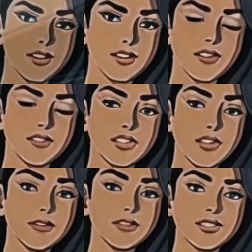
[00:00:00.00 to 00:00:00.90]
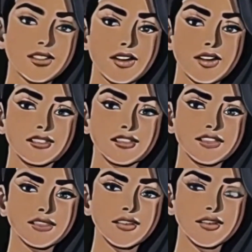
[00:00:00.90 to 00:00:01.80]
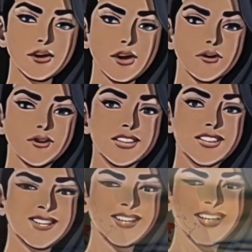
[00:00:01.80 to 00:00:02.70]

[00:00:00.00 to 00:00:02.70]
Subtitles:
Every time I start, you go, Jesus